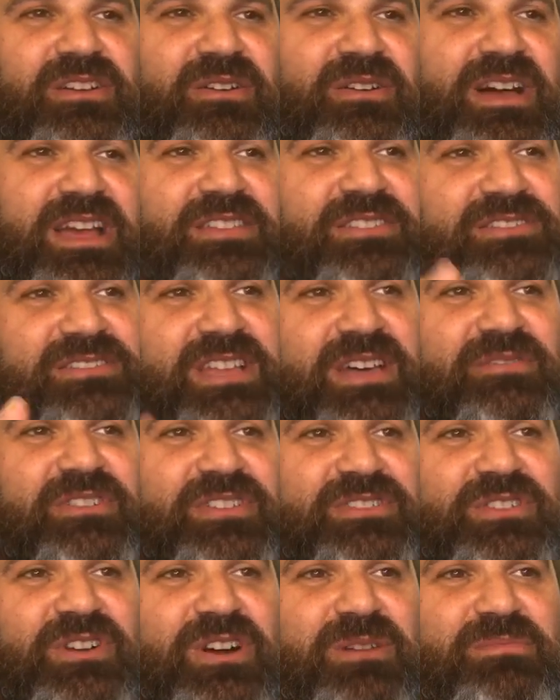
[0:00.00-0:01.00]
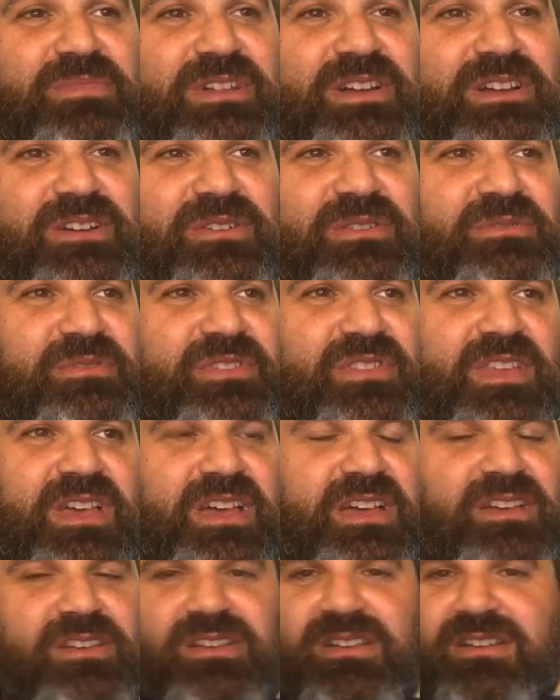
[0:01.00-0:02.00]
I used to have a guitar player who was
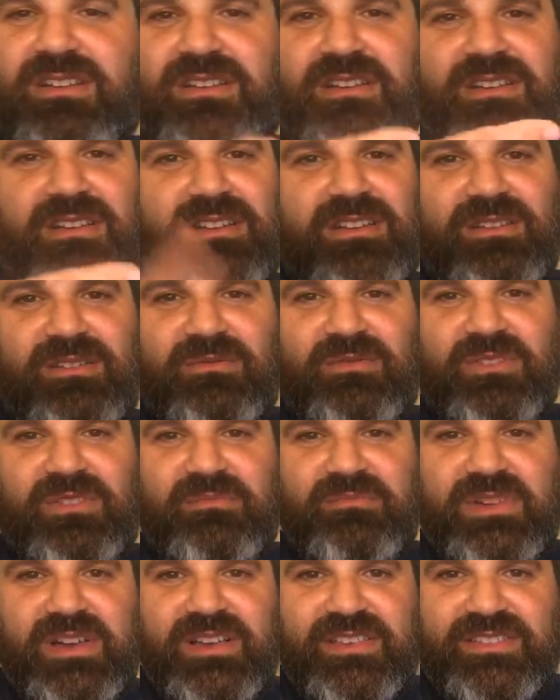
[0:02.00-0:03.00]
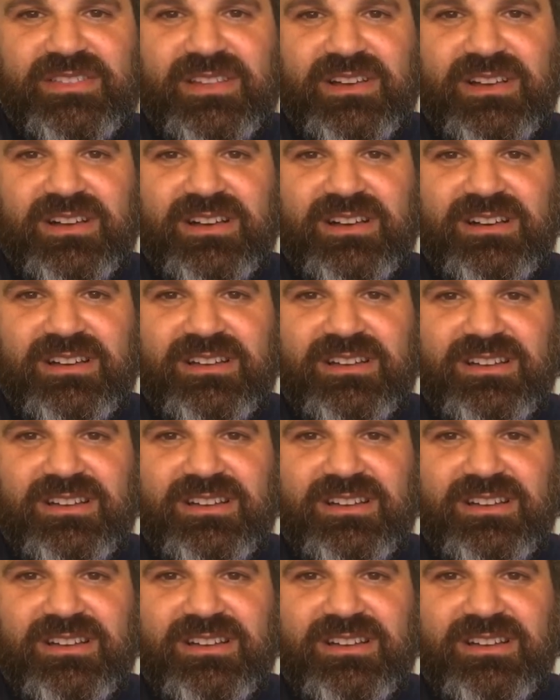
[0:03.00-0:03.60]
like one of the best, uh,